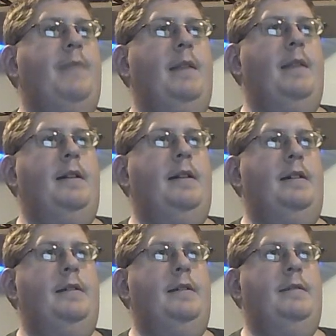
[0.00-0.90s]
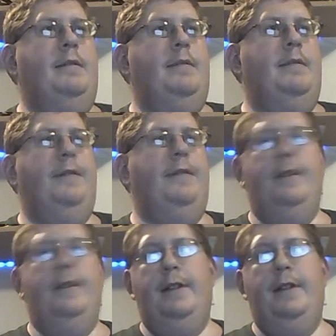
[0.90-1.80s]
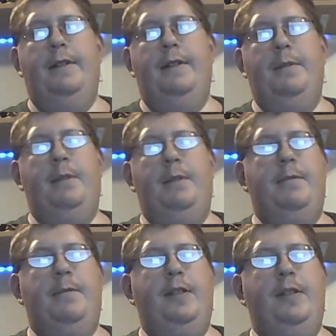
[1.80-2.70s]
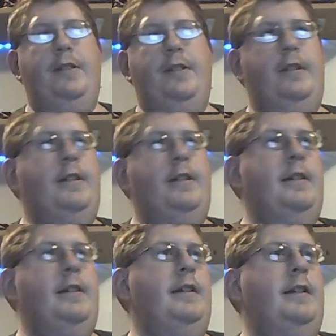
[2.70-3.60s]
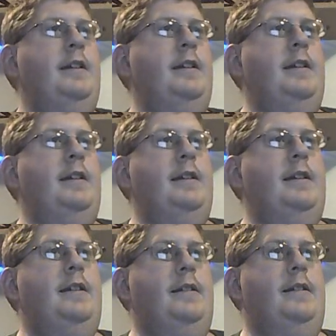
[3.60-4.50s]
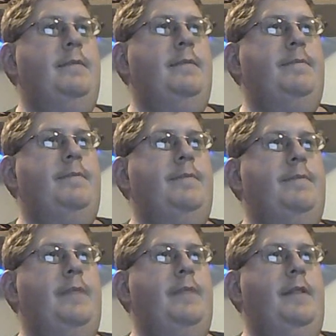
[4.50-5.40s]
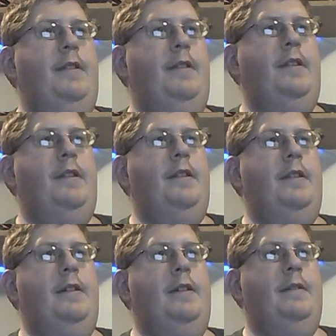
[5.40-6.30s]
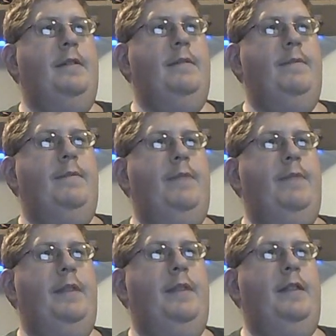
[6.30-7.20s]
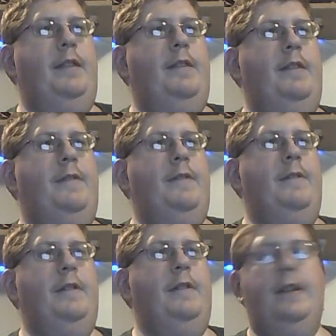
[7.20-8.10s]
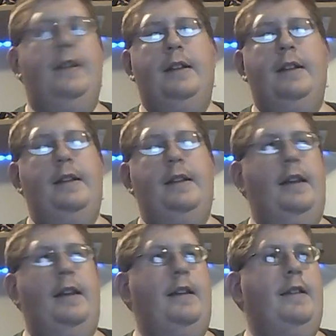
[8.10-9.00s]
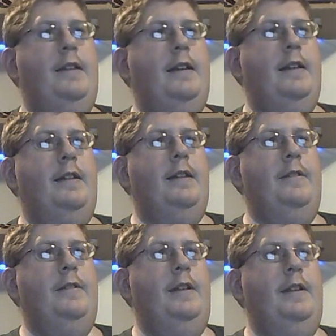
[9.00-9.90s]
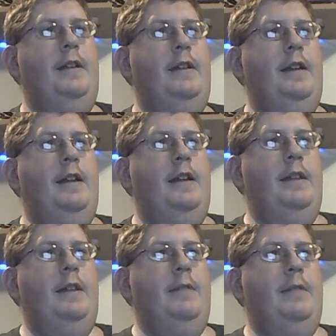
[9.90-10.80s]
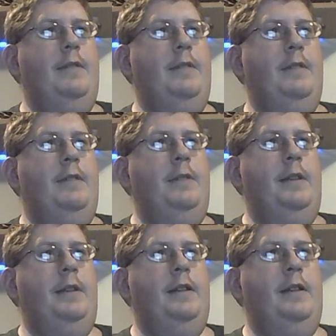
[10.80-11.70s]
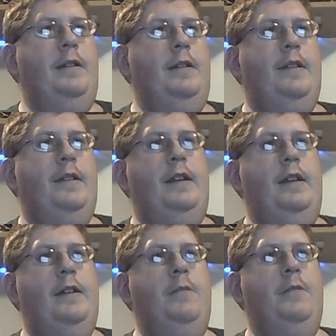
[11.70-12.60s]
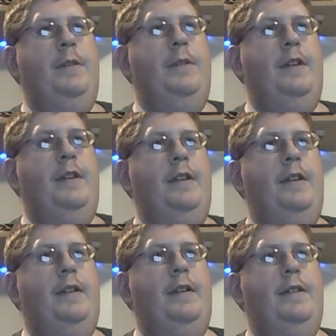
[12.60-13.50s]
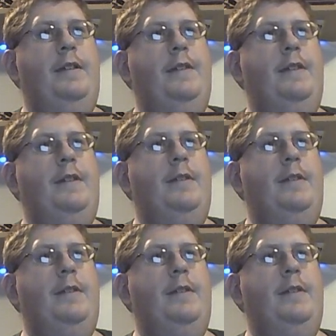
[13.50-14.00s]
Uh, so if you don't have it, you probably should. Um, so this is uh, this is the folder exactly as I downloaded it. I'm going to open it. You can see it opens in seven zip.